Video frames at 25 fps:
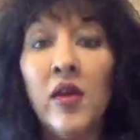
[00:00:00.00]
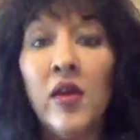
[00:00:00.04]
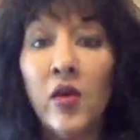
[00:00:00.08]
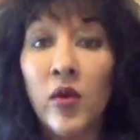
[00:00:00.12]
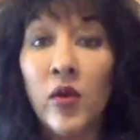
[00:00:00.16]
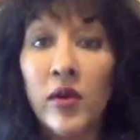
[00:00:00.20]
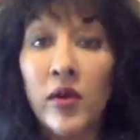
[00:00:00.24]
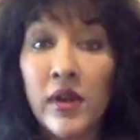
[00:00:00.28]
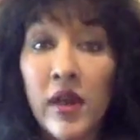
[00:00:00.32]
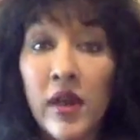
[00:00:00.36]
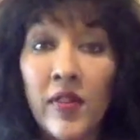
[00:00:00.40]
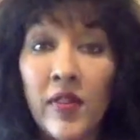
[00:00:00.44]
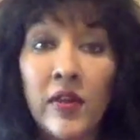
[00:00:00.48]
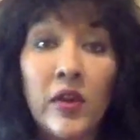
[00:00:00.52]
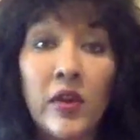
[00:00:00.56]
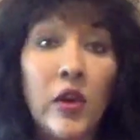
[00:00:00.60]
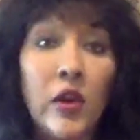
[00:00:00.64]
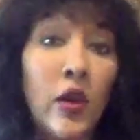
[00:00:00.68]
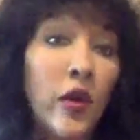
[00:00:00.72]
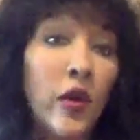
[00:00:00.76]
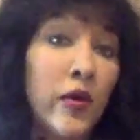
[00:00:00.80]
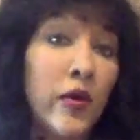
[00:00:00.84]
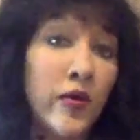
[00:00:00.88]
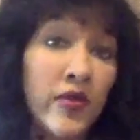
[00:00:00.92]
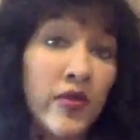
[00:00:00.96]
or another
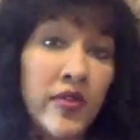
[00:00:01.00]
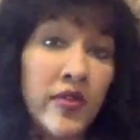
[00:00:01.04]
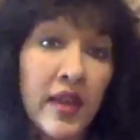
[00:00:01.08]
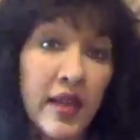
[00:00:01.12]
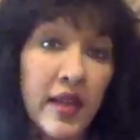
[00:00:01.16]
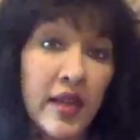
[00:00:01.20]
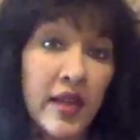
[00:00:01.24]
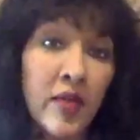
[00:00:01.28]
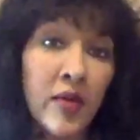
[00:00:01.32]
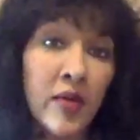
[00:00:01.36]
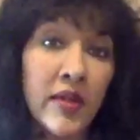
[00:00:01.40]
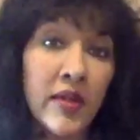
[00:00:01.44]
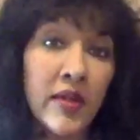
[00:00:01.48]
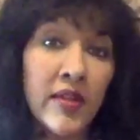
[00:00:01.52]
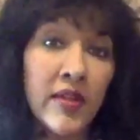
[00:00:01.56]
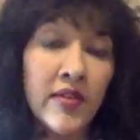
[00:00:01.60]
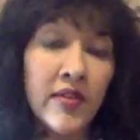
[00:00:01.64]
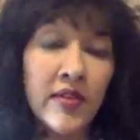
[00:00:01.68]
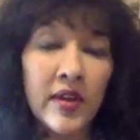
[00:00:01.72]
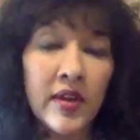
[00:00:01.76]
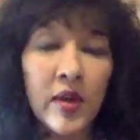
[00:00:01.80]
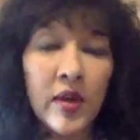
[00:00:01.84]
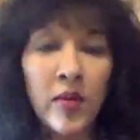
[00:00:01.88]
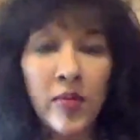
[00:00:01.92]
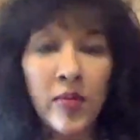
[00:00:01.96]
closed setting where there's
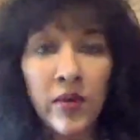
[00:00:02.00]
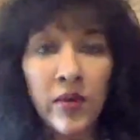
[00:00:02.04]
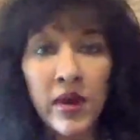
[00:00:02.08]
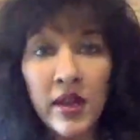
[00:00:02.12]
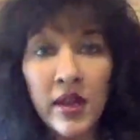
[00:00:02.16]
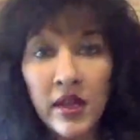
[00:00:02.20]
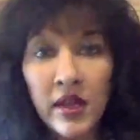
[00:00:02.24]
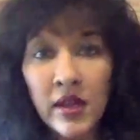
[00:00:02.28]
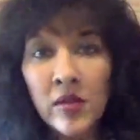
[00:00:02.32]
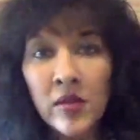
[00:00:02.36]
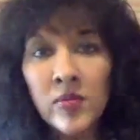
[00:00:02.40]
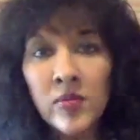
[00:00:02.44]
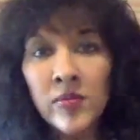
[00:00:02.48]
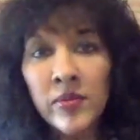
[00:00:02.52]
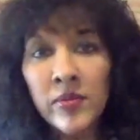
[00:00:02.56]
an outbreak.